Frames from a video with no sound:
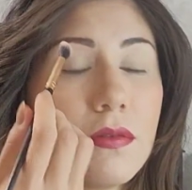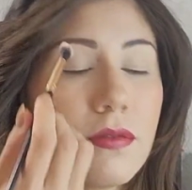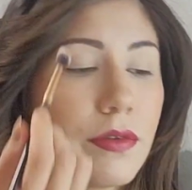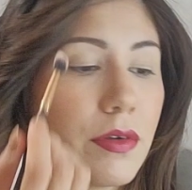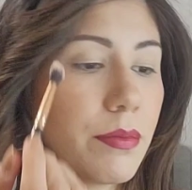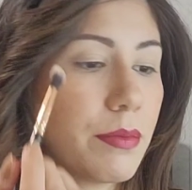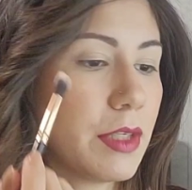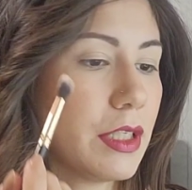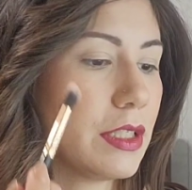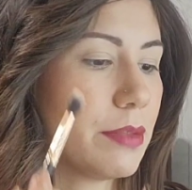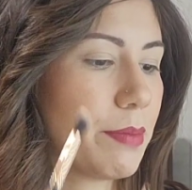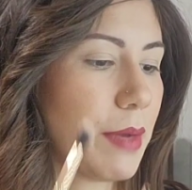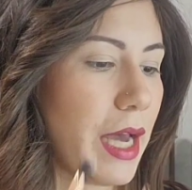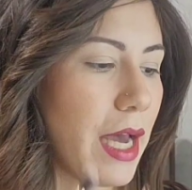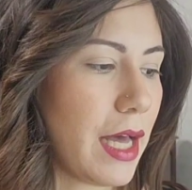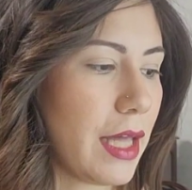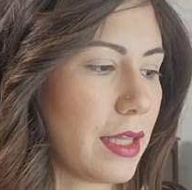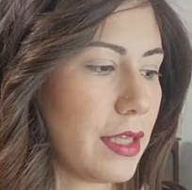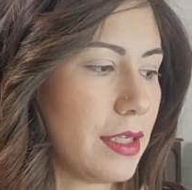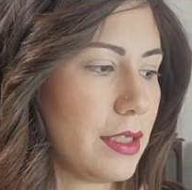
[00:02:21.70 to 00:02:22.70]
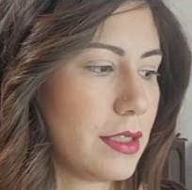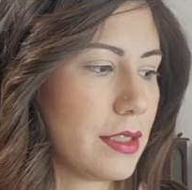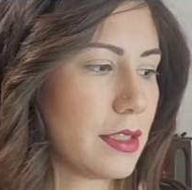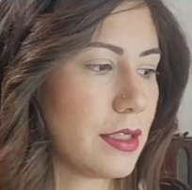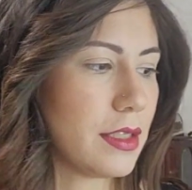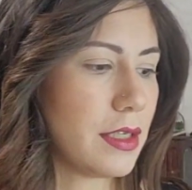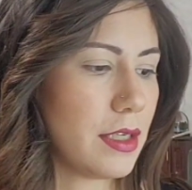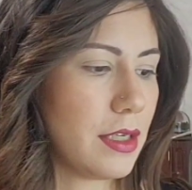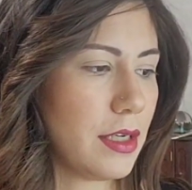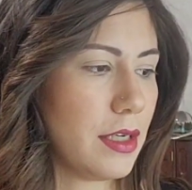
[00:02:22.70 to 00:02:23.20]
from this palette.
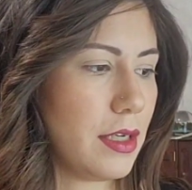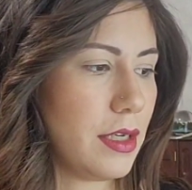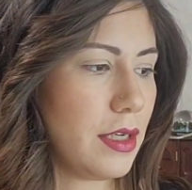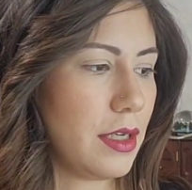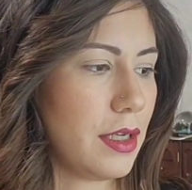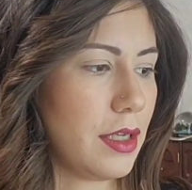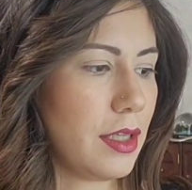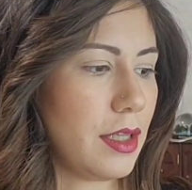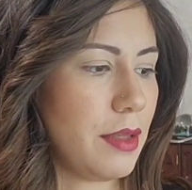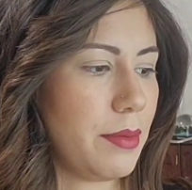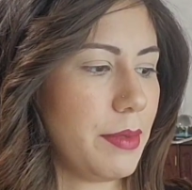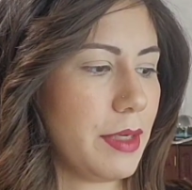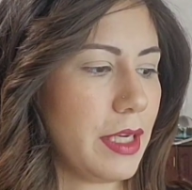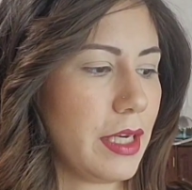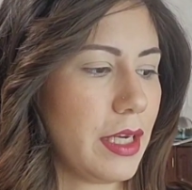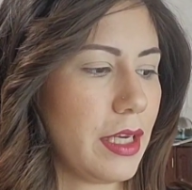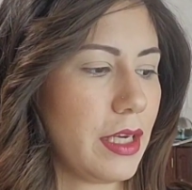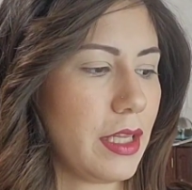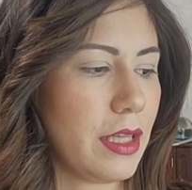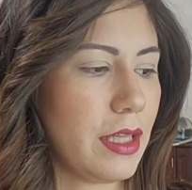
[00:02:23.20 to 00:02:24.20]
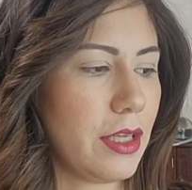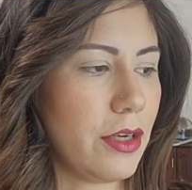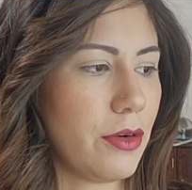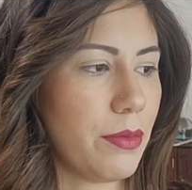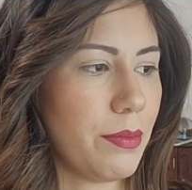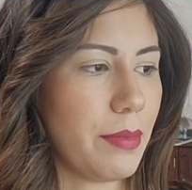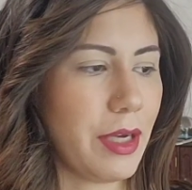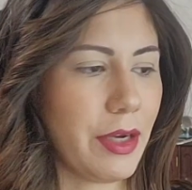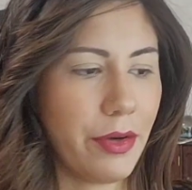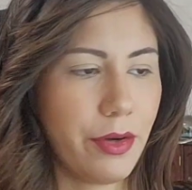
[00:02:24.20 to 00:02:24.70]
And let me get a little
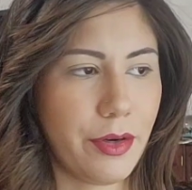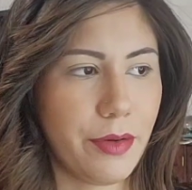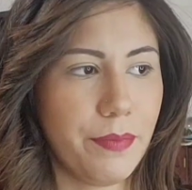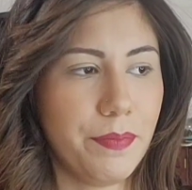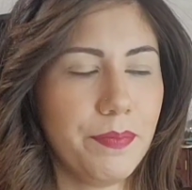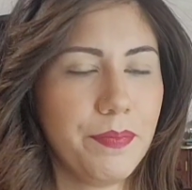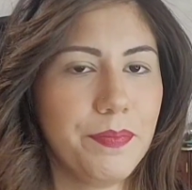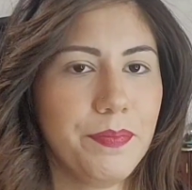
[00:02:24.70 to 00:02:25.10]
mirror.